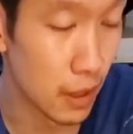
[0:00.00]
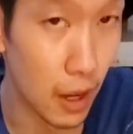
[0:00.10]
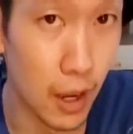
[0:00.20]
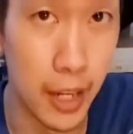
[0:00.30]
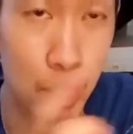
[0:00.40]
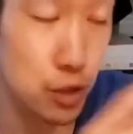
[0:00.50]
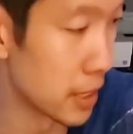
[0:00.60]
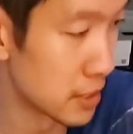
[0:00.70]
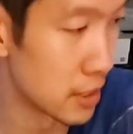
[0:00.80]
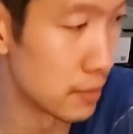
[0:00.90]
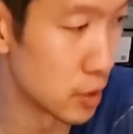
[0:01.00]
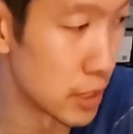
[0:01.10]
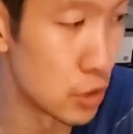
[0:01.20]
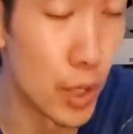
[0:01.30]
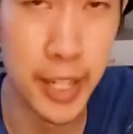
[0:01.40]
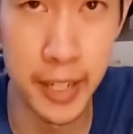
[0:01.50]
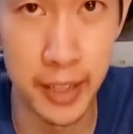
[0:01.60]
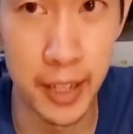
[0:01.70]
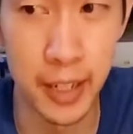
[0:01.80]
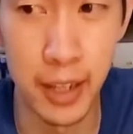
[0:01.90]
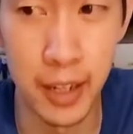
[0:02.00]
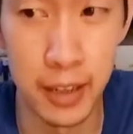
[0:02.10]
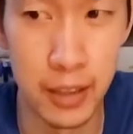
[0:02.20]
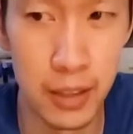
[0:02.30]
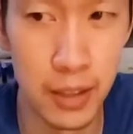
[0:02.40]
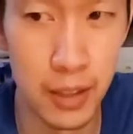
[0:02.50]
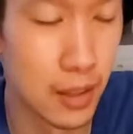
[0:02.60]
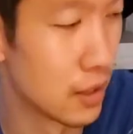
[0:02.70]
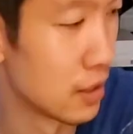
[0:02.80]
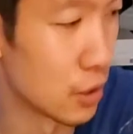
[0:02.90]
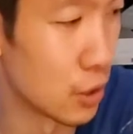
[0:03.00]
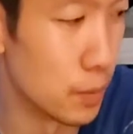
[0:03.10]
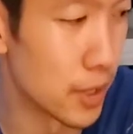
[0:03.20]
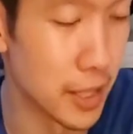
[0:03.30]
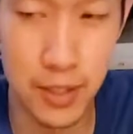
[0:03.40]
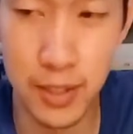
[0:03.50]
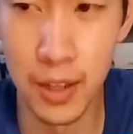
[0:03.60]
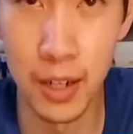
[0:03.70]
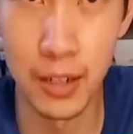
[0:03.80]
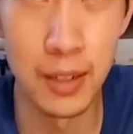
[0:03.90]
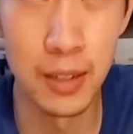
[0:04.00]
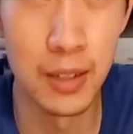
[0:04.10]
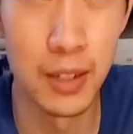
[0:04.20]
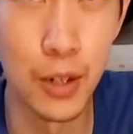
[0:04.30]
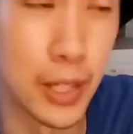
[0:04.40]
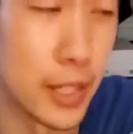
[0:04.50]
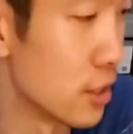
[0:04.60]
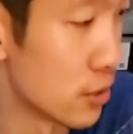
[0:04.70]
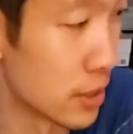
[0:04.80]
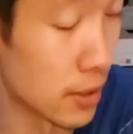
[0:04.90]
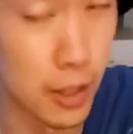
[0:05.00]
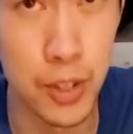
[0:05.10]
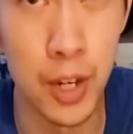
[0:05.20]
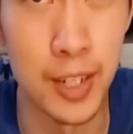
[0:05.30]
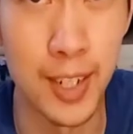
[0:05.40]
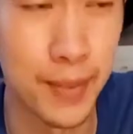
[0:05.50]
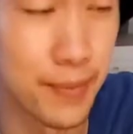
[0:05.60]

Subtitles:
I expect him to be draining that. I hope that's not going into his lasagna.